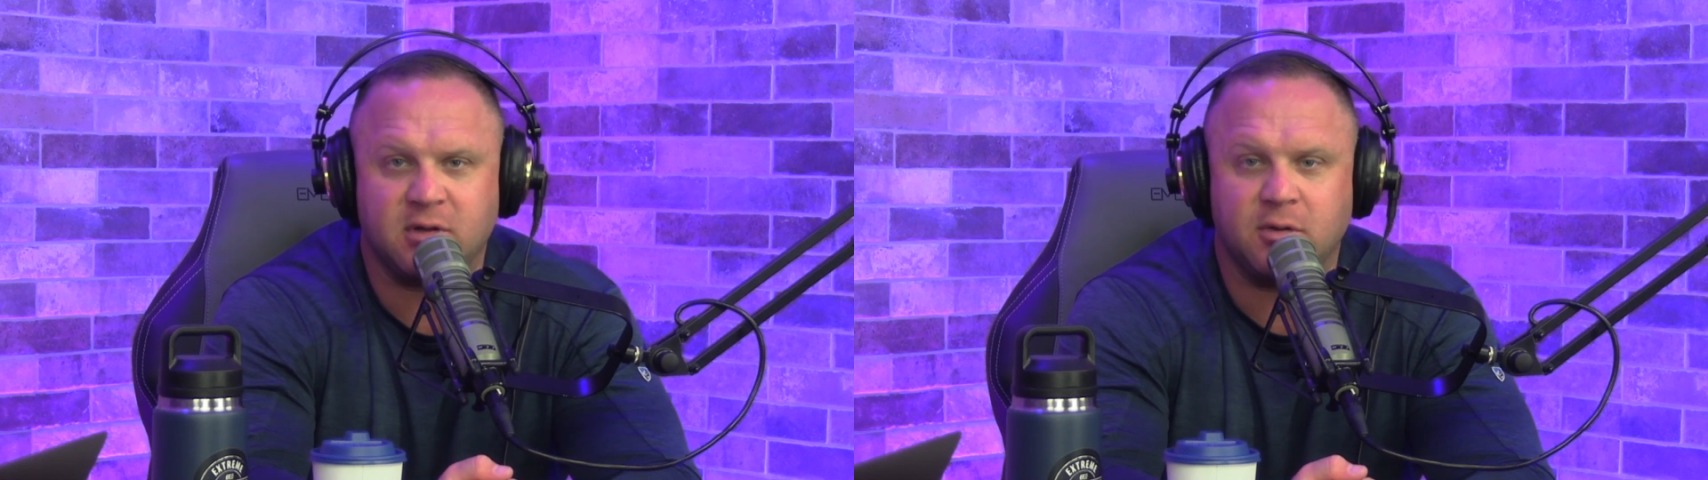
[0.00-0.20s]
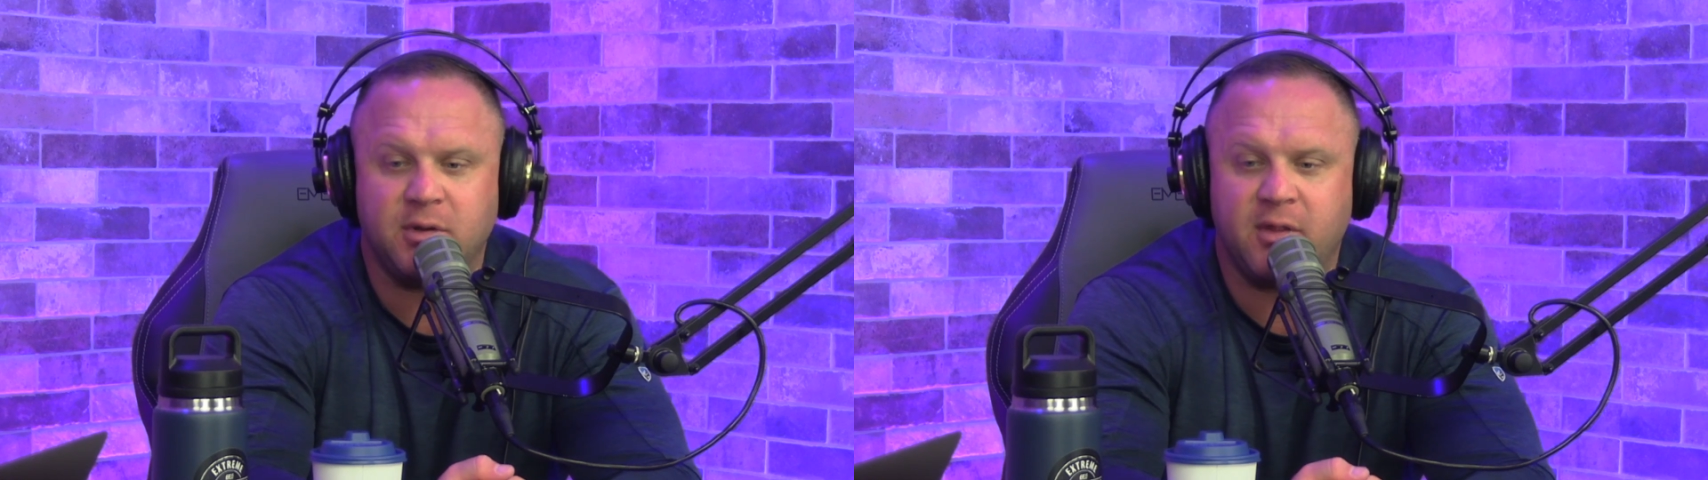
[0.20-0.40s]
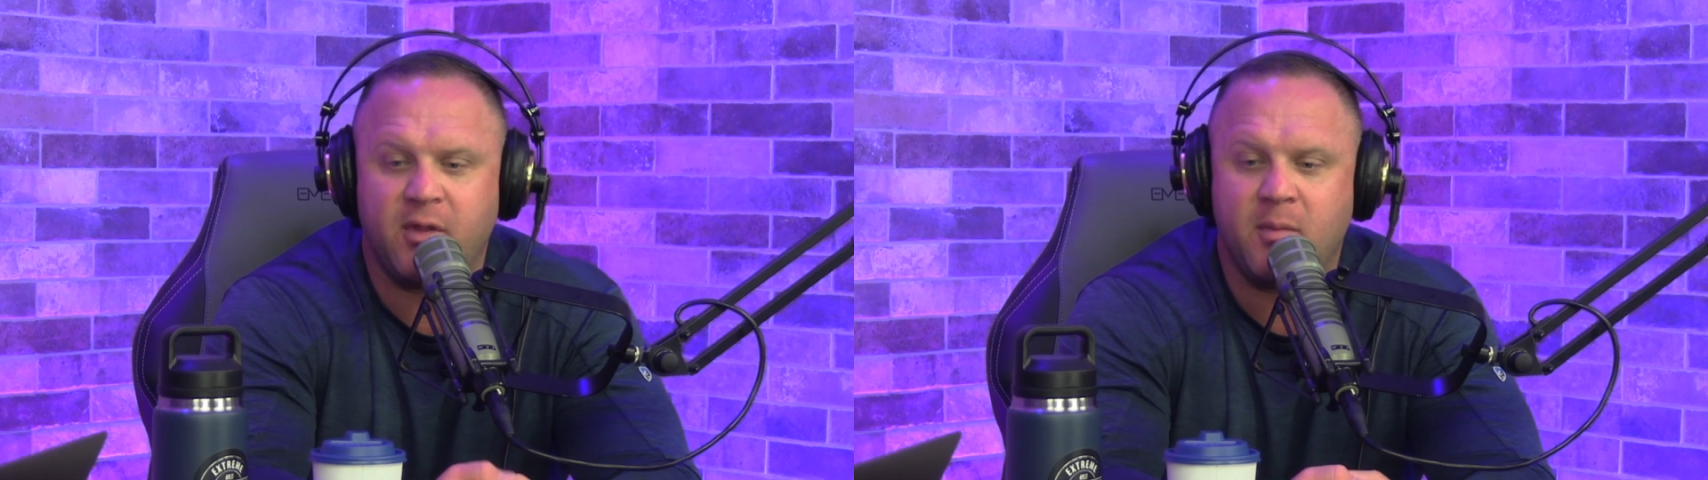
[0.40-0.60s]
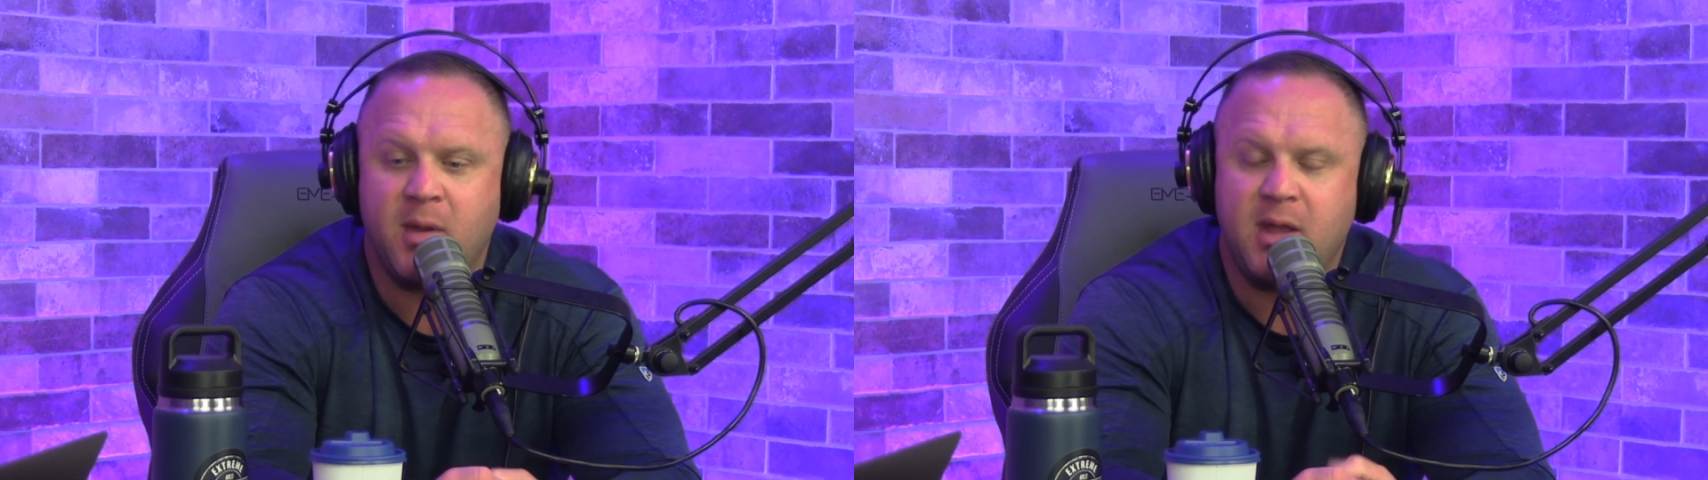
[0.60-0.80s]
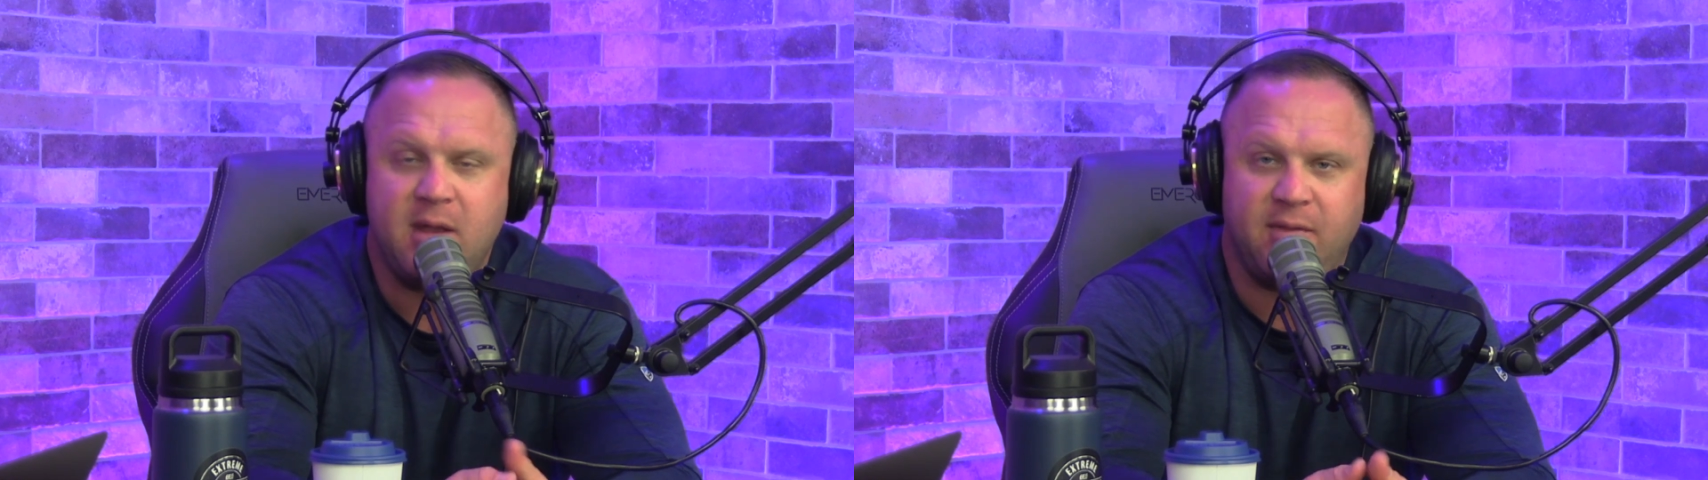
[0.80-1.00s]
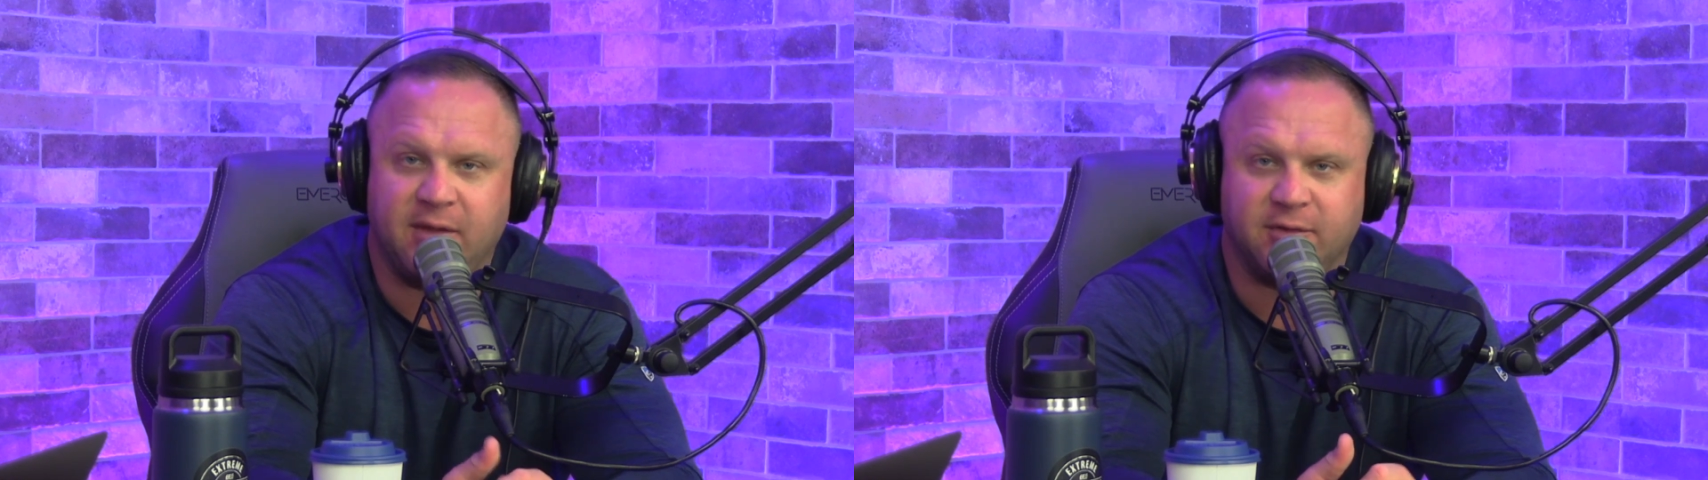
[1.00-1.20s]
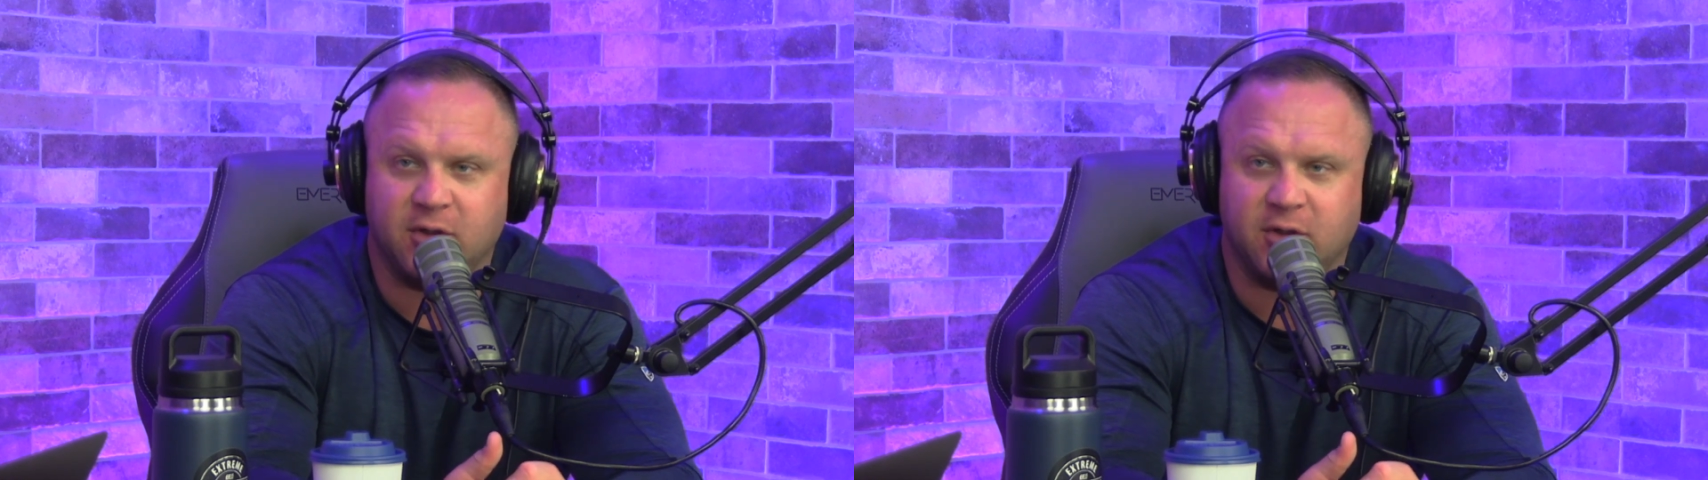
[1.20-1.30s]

including them, that's a